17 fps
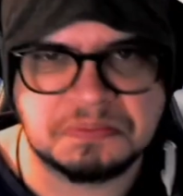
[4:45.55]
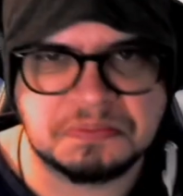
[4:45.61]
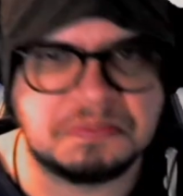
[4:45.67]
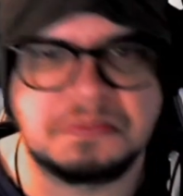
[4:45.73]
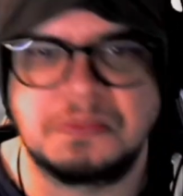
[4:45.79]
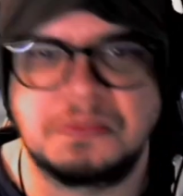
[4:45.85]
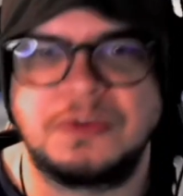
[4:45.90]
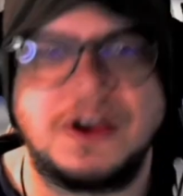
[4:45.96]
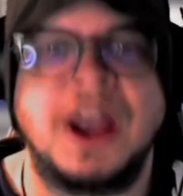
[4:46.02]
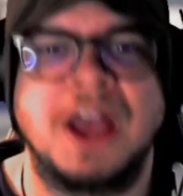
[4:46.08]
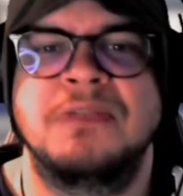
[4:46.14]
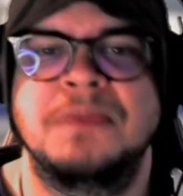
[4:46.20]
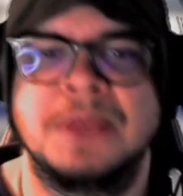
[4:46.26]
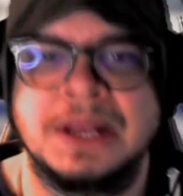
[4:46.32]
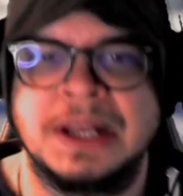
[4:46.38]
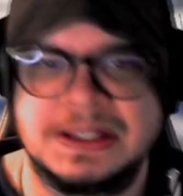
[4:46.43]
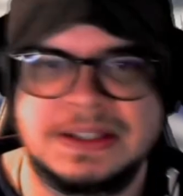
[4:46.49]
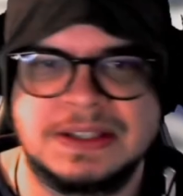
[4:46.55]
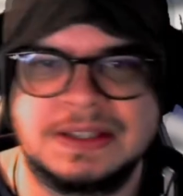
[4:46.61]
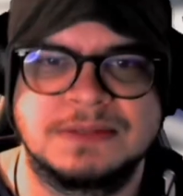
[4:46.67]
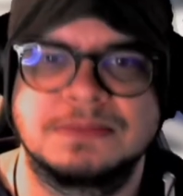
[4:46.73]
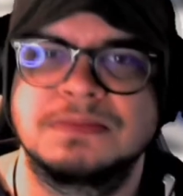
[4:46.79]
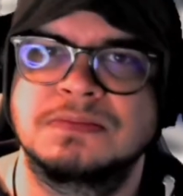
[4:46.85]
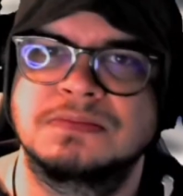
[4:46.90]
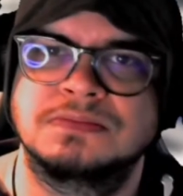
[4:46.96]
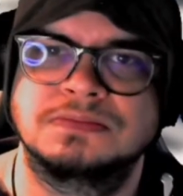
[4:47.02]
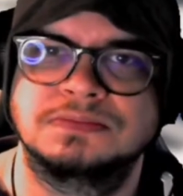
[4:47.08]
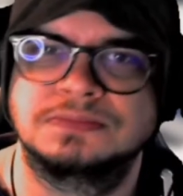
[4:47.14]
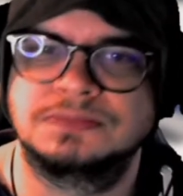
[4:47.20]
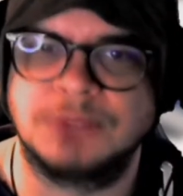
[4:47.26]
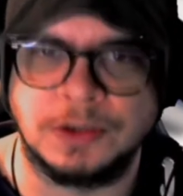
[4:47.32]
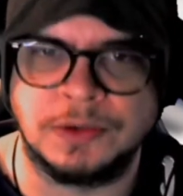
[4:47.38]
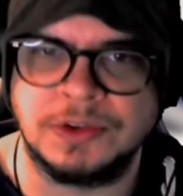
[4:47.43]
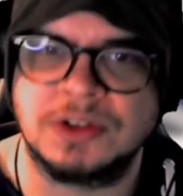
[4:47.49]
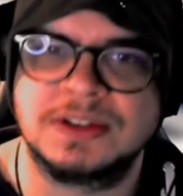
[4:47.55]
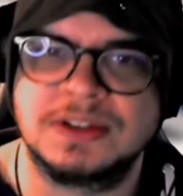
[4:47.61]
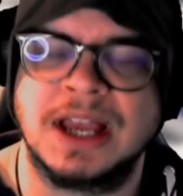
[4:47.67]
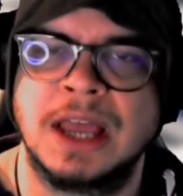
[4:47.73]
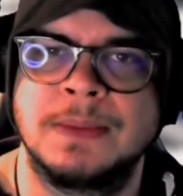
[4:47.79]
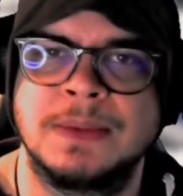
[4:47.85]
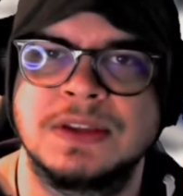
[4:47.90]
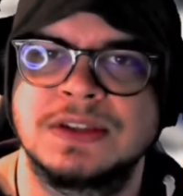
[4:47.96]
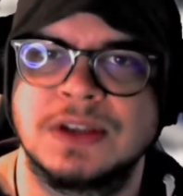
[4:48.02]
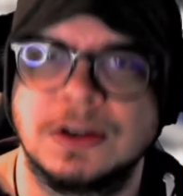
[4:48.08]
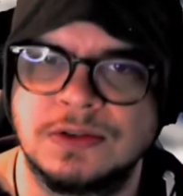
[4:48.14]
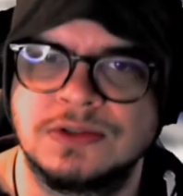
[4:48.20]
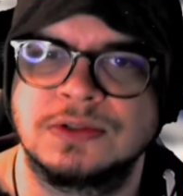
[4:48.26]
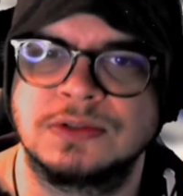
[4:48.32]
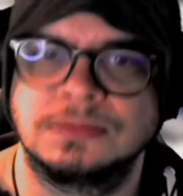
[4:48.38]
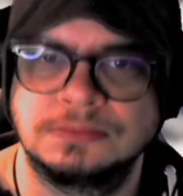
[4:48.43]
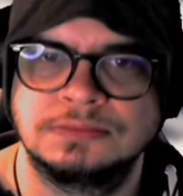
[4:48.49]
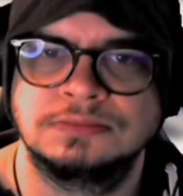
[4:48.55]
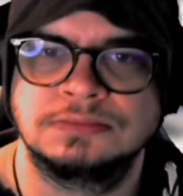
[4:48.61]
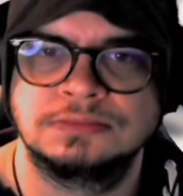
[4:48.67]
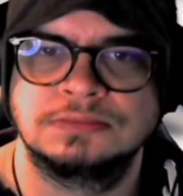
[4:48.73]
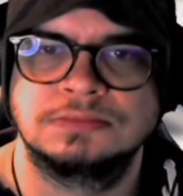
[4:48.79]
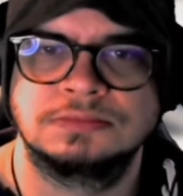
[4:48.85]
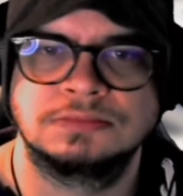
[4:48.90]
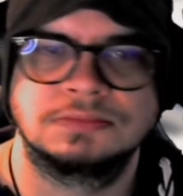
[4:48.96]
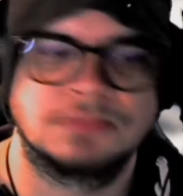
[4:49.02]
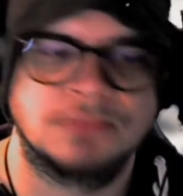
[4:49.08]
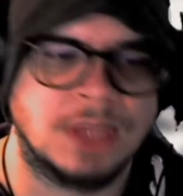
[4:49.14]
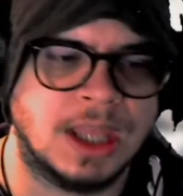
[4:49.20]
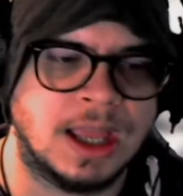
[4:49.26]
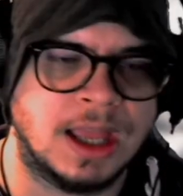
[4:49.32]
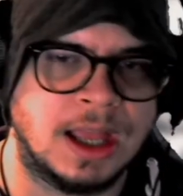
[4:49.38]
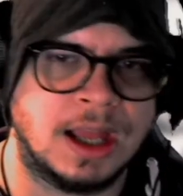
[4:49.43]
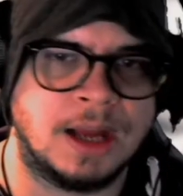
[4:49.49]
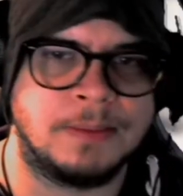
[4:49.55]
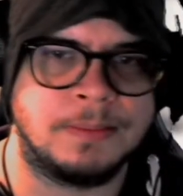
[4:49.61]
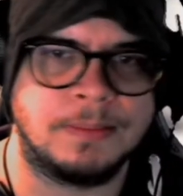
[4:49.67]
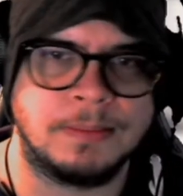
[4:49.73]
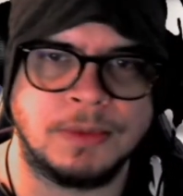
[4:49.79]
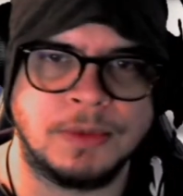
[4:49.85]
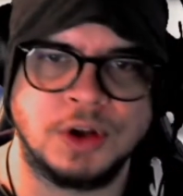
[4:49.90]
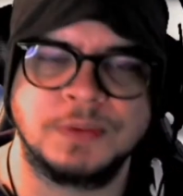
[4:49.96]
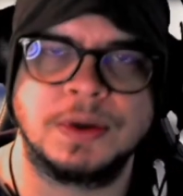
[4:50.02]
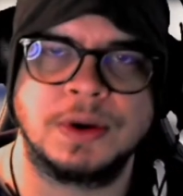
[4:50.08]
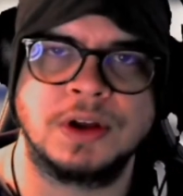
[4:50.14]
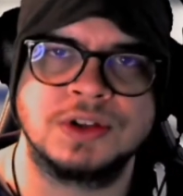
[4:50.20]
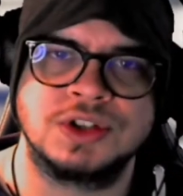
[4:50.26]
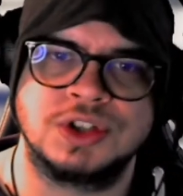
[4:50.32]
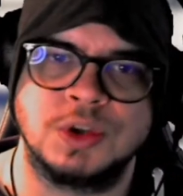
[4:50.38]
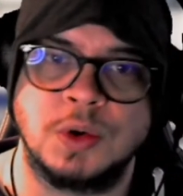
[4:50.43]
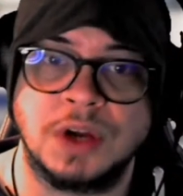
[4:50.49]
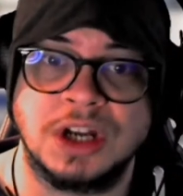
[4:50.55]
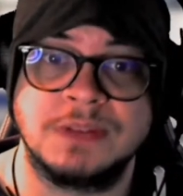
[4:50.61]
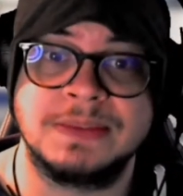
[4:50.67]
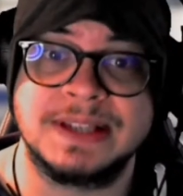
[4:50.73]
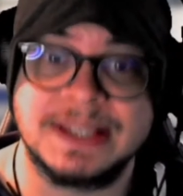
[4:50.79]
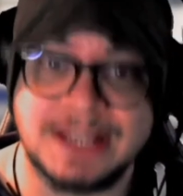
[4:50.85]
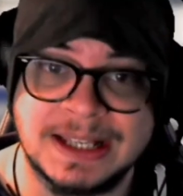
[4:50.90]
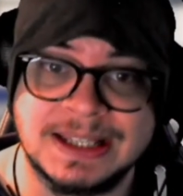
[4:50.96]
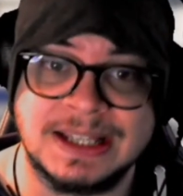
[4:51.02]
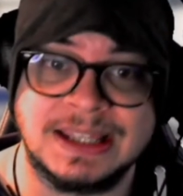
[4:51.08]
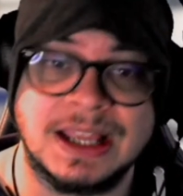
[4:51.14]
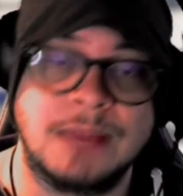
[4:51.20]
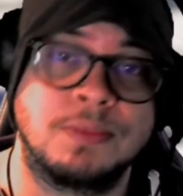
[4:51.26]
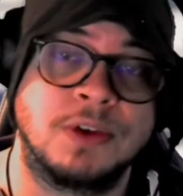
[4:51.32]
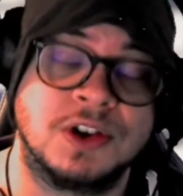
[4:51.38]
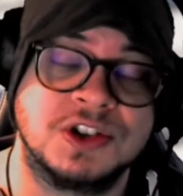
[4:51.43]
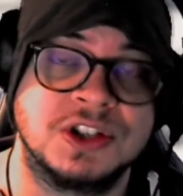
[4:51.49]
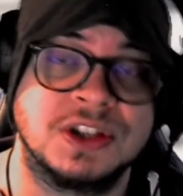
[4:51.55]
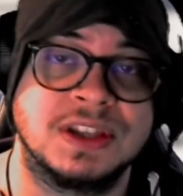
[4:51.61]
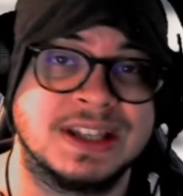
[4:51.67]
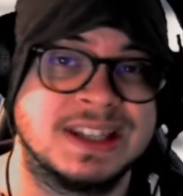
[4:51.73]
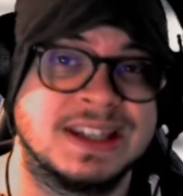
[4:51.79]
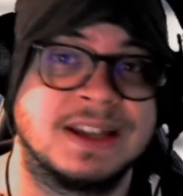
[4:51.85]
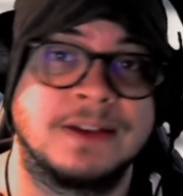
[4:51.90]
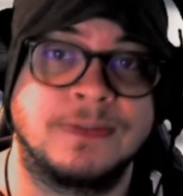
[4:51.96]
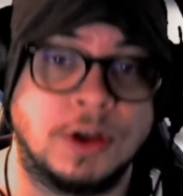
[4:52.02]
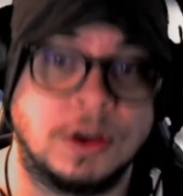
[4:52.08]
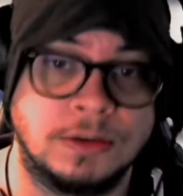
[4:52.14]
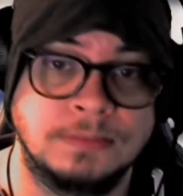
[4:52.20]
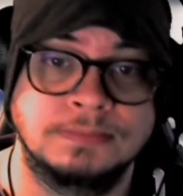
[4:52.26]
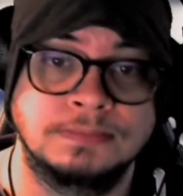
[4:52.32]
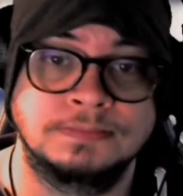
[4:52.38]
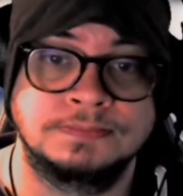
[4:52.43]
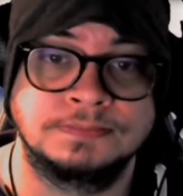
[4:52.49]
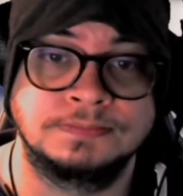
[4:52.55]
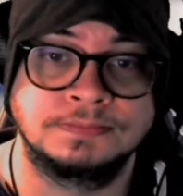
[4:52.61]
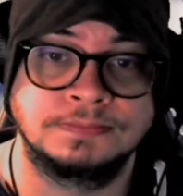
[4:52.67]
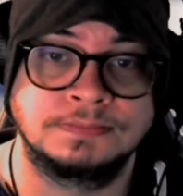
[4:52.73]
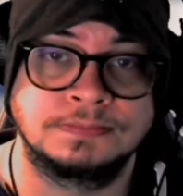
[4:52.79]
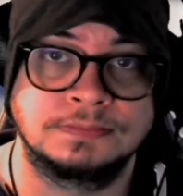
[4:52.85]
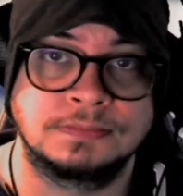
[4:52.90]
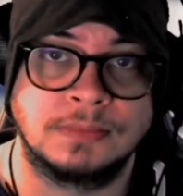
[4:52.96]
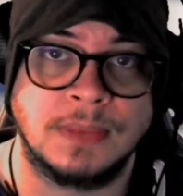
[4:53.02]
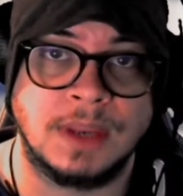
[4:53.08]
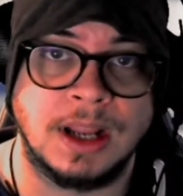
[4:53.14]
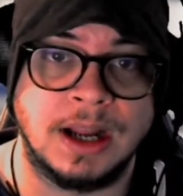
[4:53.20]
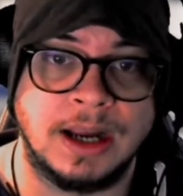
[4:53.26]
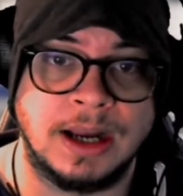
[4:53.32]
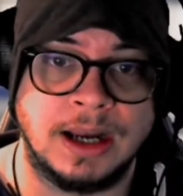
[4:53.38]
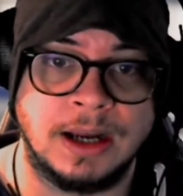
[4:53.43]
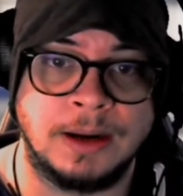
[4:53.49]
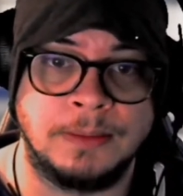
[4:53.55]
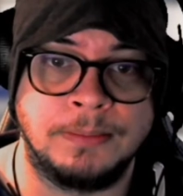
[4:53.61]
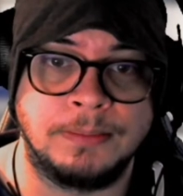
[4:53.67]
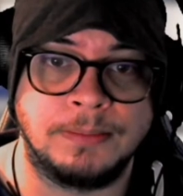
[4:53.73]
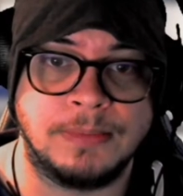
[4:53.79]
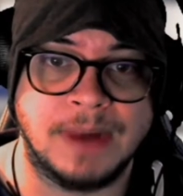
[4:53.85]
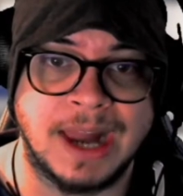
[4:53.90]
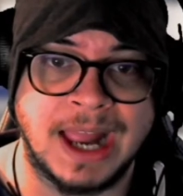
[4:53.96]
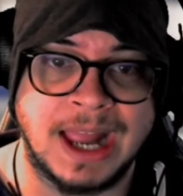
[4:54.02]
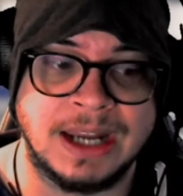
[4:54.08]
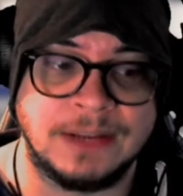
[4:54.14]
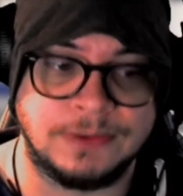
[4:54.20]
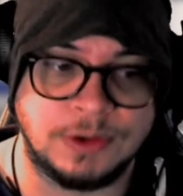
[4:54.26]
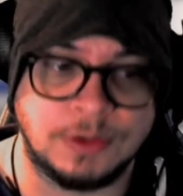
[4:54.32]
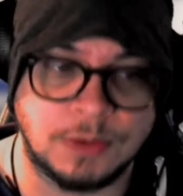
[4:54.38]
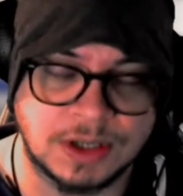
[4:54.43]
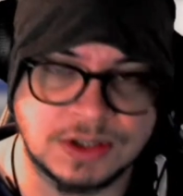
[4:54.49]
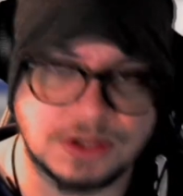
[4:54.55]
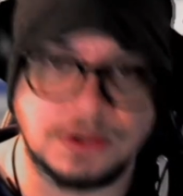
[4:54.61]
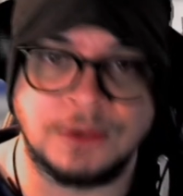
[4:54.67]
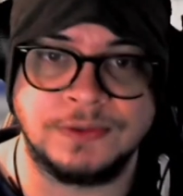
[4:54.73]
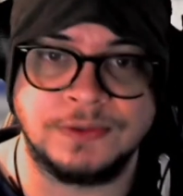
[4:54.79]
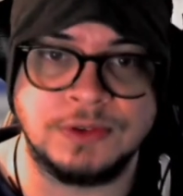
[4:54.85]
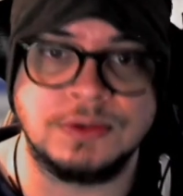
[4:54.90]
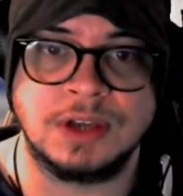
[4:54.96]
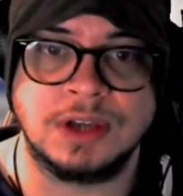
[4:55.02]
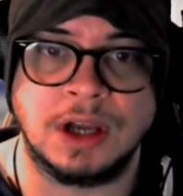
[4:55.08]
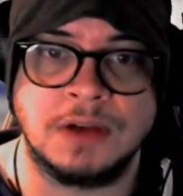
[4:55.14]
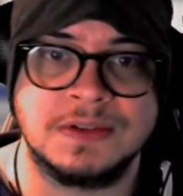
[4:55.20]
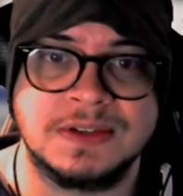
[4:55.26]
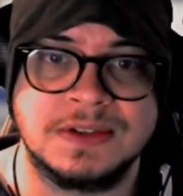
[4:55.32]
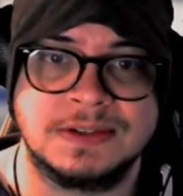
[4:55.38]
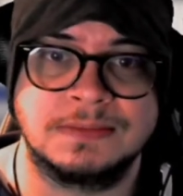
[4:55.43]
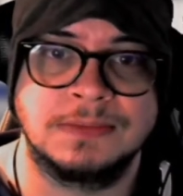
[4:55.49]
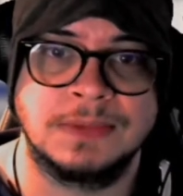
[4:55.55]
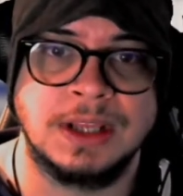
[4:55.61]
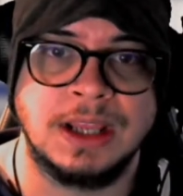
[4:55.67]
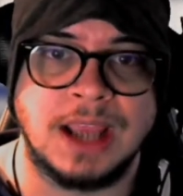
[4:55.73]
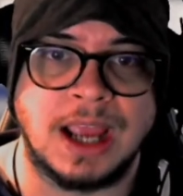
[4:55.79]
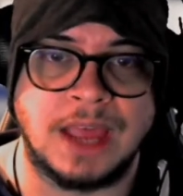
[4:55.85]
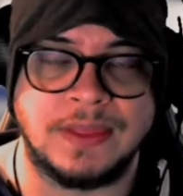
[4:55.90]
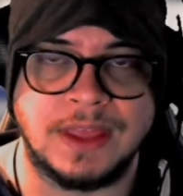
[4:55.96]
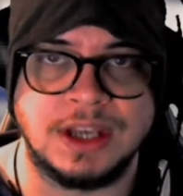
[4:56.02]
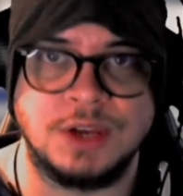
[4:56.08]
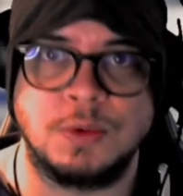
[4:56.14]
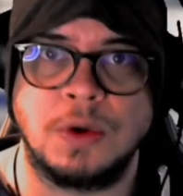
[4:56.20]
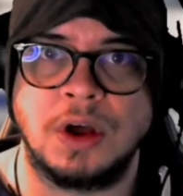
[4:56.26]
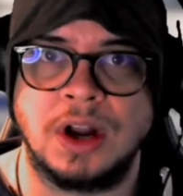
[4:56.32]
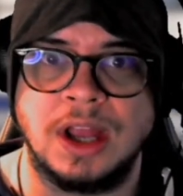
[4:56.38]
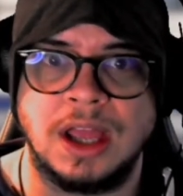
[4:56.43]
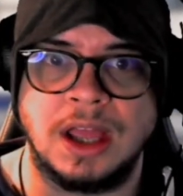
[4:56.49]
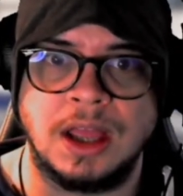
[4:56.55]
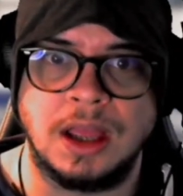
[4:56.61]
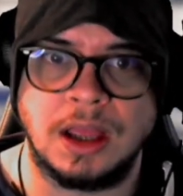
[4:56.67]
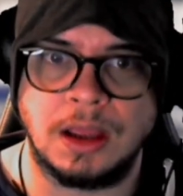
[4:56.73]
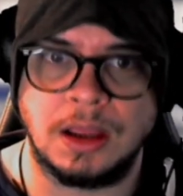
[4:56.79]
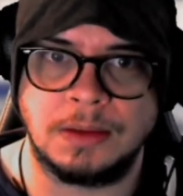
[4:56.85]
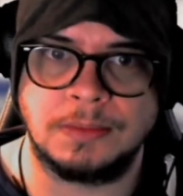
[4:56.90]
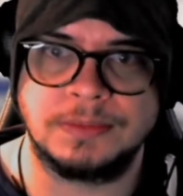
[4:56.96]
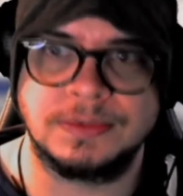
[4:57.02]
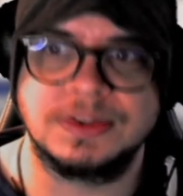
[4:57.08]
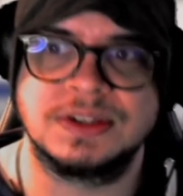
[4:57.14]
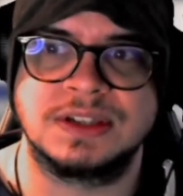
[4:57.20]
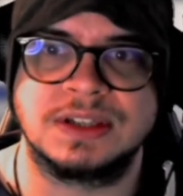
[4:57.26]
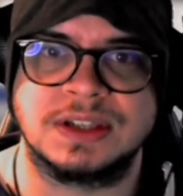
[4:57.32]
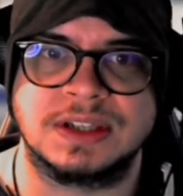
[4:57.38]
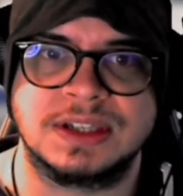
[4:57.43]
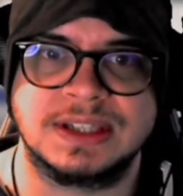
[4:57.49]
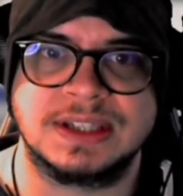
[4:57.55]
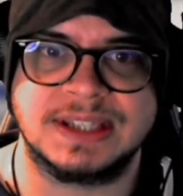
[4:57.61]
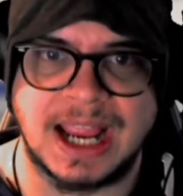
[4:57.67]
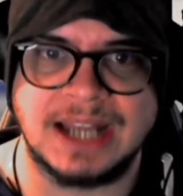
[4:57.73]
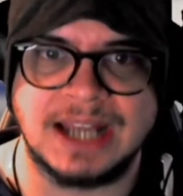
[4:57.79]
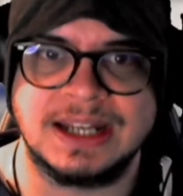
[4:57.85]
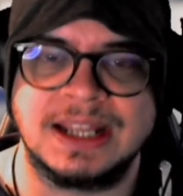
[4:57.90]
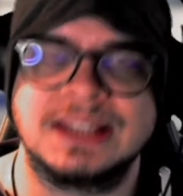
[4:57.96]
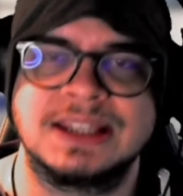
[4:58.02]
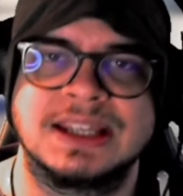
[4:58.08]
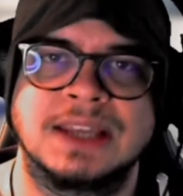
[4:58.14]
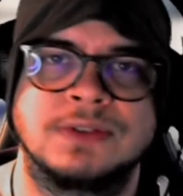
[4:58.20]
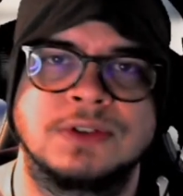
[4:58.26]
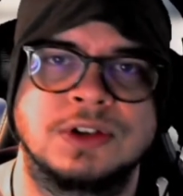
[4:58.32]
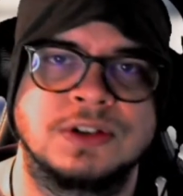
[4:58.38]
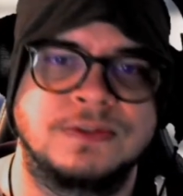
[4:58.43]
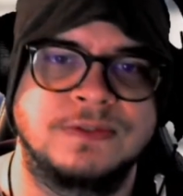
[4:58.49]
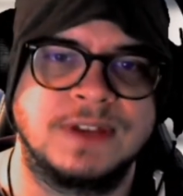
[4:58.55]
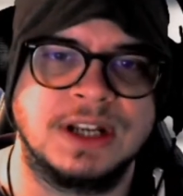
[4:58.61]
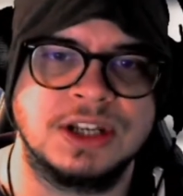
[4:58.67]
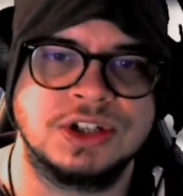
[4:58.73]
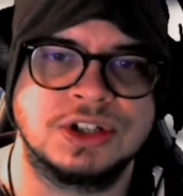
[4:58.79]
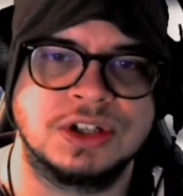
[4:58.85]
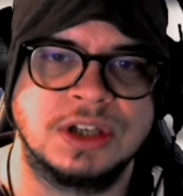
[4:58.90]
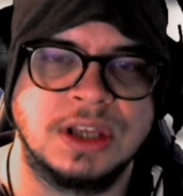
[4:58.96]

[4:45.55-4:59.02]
5 minutes of your time in total. Mod Podge, you're going to be sitting there brushing this stuff on. And if you want to do a few coats, and then you want to sand it to give a good finish,